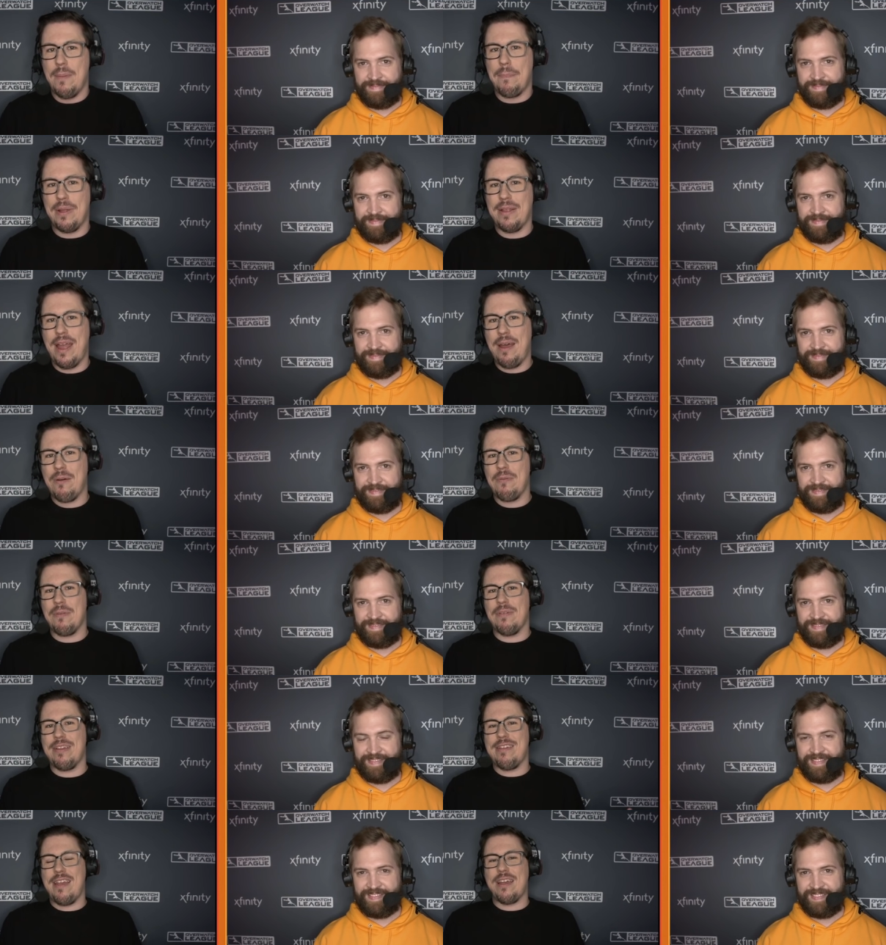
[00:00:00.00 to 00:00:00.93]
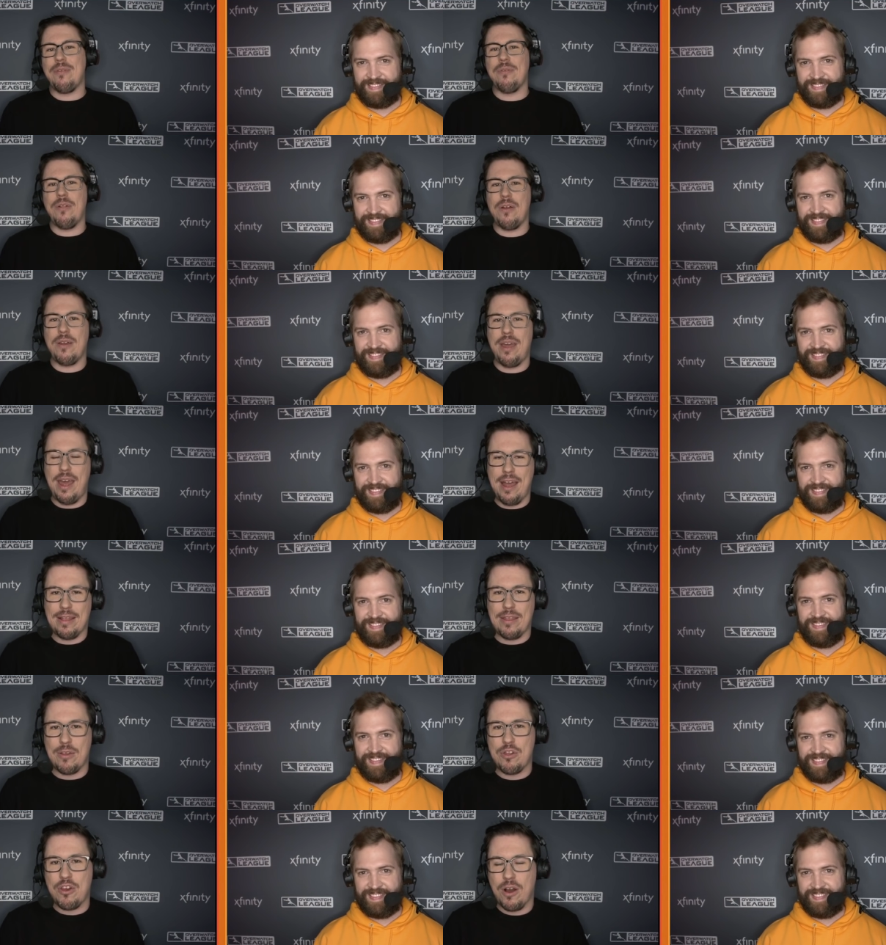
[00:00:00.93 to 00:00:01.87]
Speaker 1: But now, let's take a look
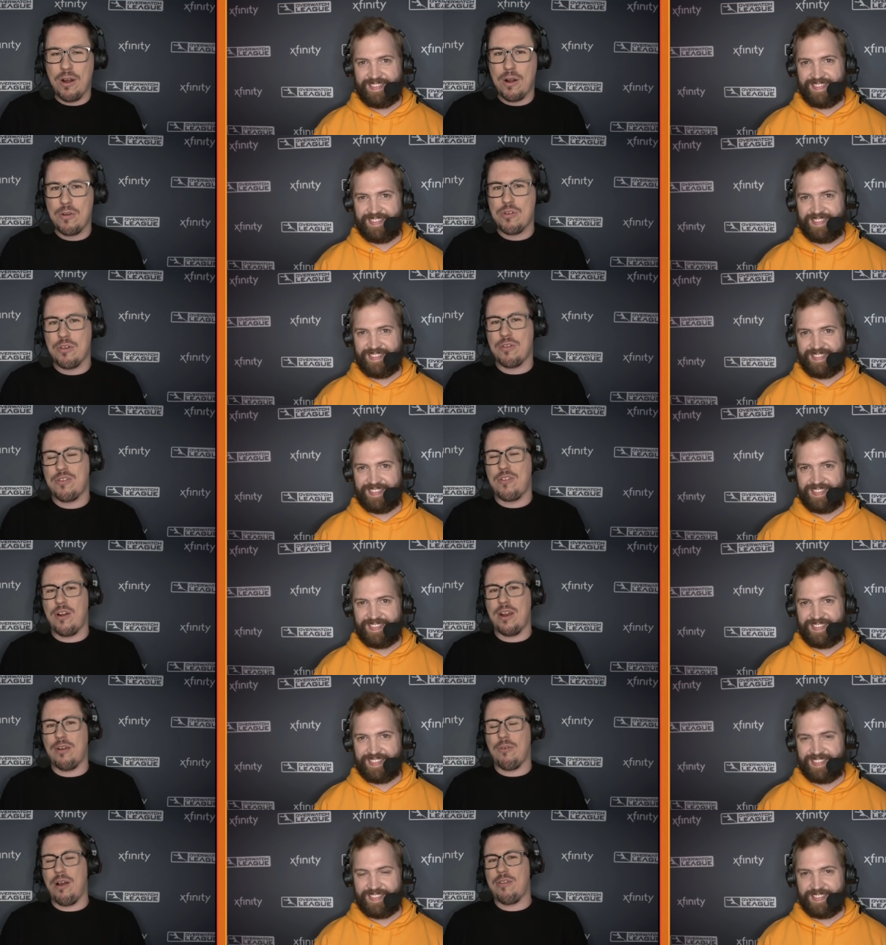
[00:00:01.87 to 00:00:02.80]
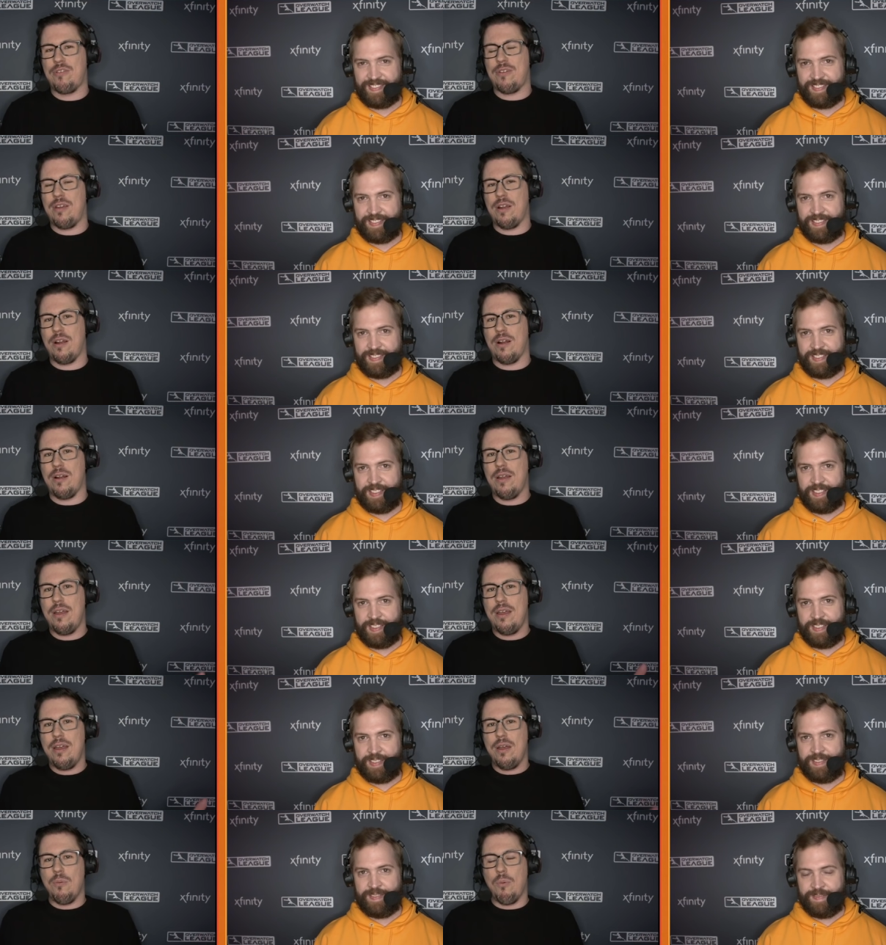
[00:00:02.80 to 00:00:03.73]
at the charge starting roster here.
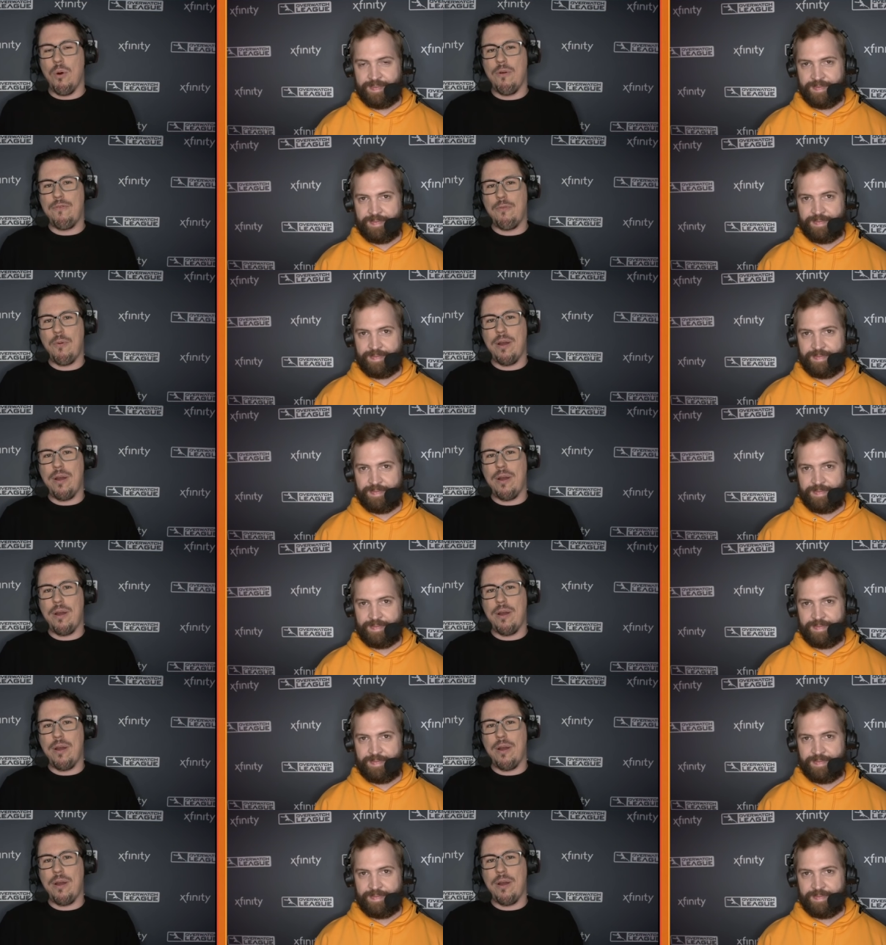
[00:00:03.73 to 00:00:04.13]
Wolf,